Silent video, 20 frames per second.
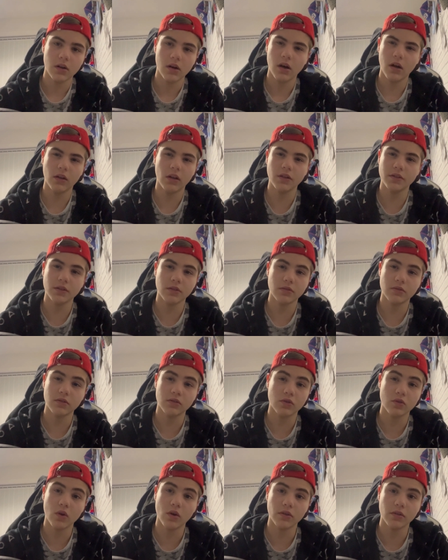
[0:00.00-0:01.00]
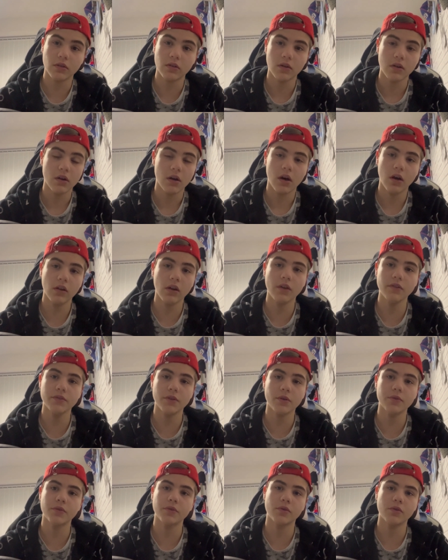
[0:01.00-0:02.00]
Alonso's just good.
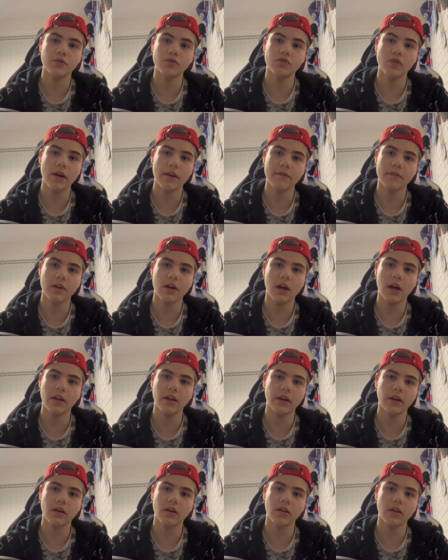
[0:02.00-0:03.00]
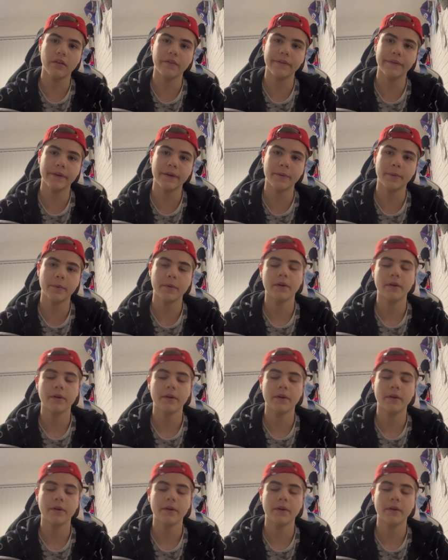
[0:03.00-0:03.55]
Alonso's a good driver. I like Alonso.